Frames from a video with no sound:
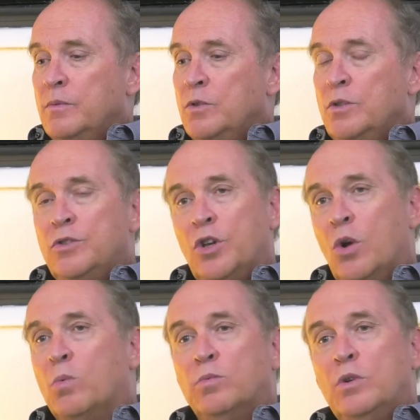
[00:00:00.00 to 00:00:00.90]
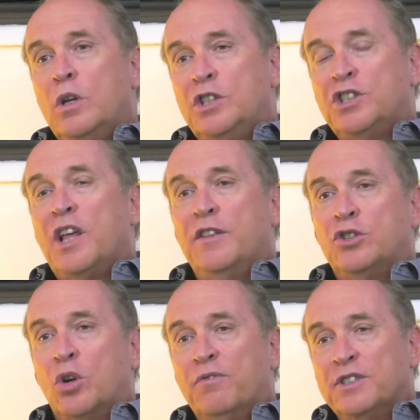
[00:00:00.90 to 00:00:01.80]
So just on the
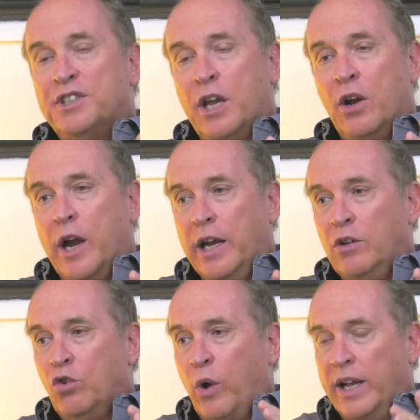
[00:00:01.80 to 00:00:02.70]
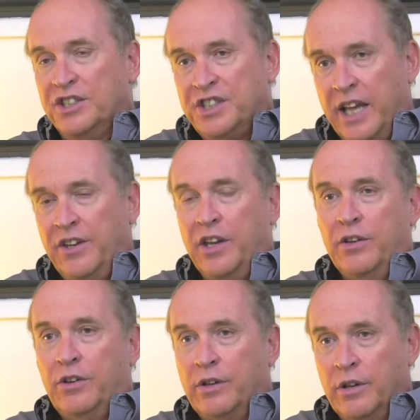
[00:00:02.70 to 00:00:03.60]
surface, they're a
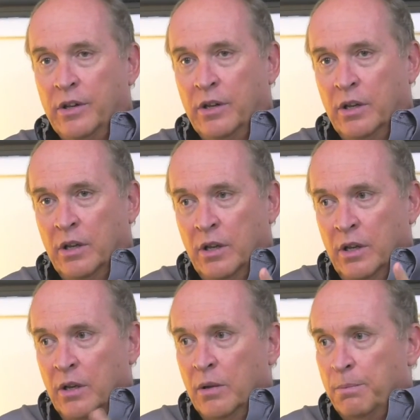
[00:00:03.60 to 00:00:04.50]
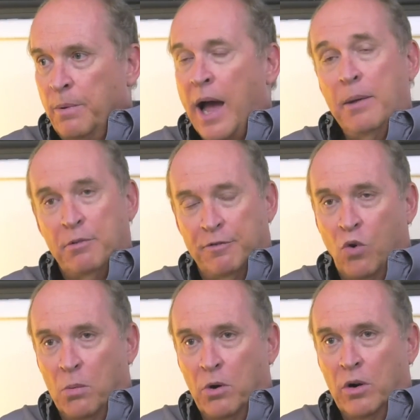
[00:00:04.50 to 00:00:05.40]
transcendent high performer.